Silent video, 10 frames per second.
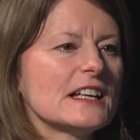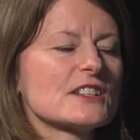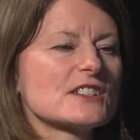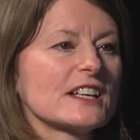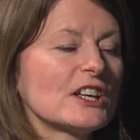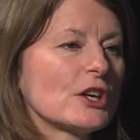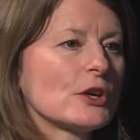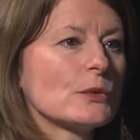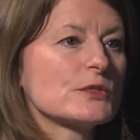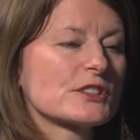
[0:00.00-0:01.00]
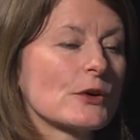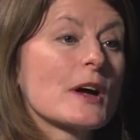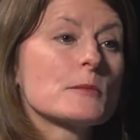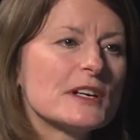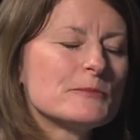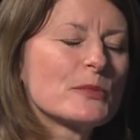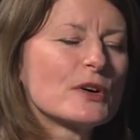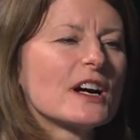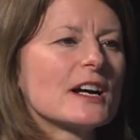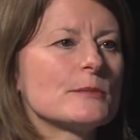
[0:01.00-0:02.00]
Yes, thank you. So I'm Lynn
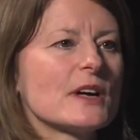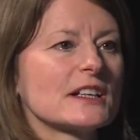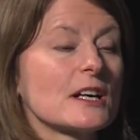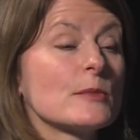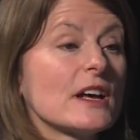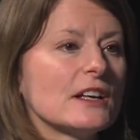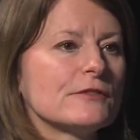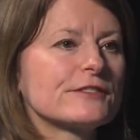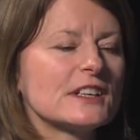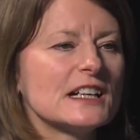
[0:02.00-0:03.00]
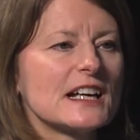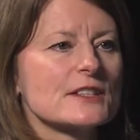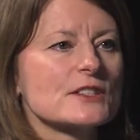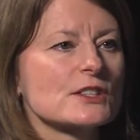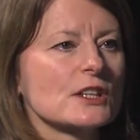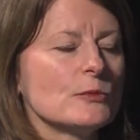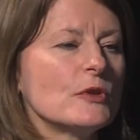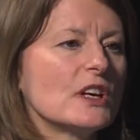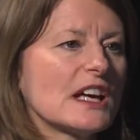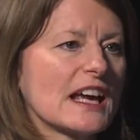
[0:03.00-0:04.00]
Prime and I'm a freelance
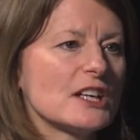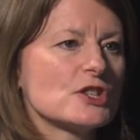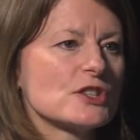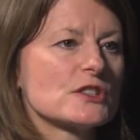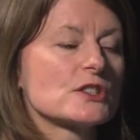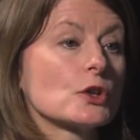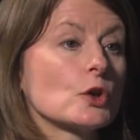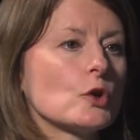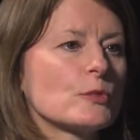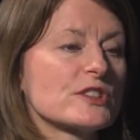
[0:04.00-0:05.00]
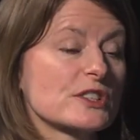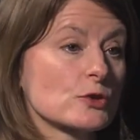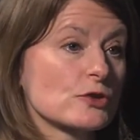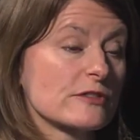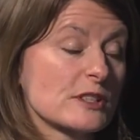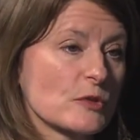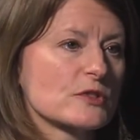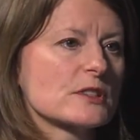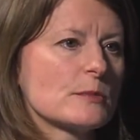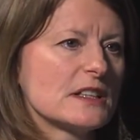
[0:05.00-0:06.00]
communications and corporate social
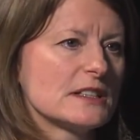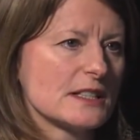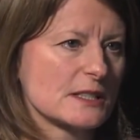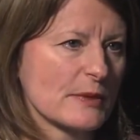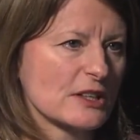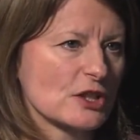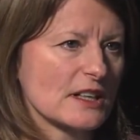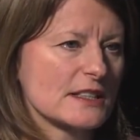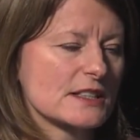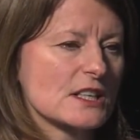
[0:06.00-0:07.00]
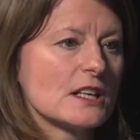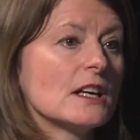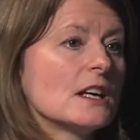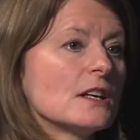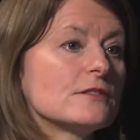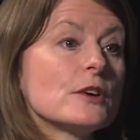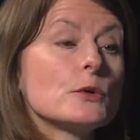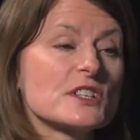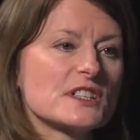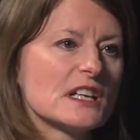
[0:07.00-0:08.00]
responsibility specialist
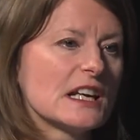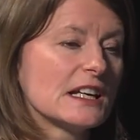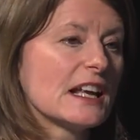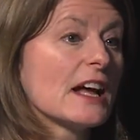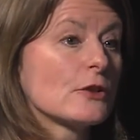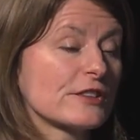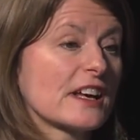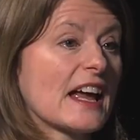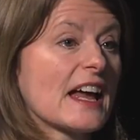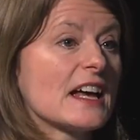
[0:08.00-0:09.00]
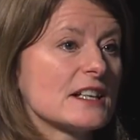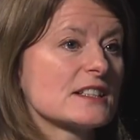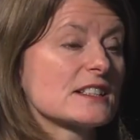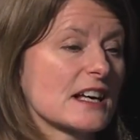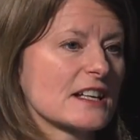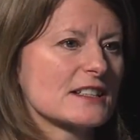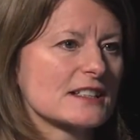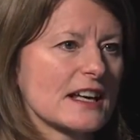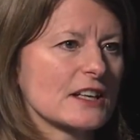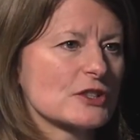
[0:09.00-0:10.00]
focusing in healthcare and science
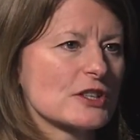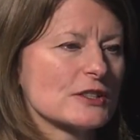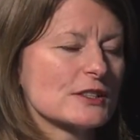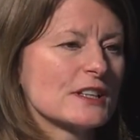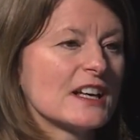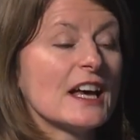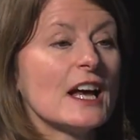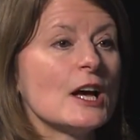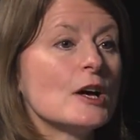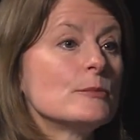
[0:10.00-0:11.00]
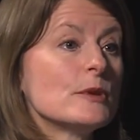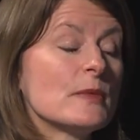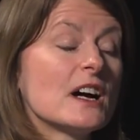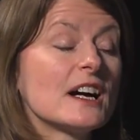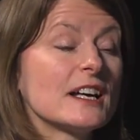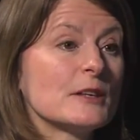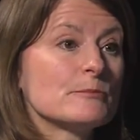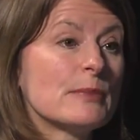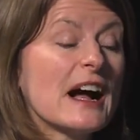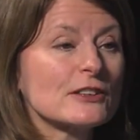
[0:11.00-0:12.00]
sectors. But my
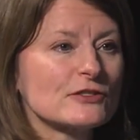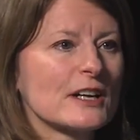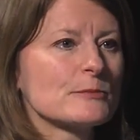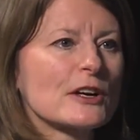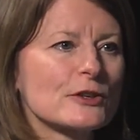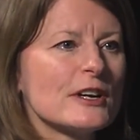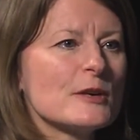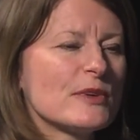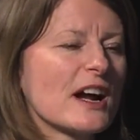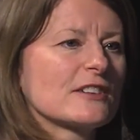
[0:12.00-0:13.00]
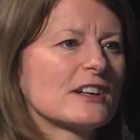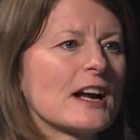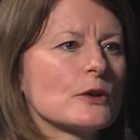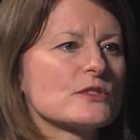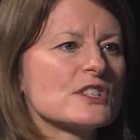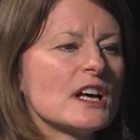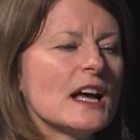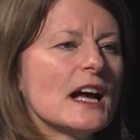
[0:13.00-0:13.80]
background, my career background,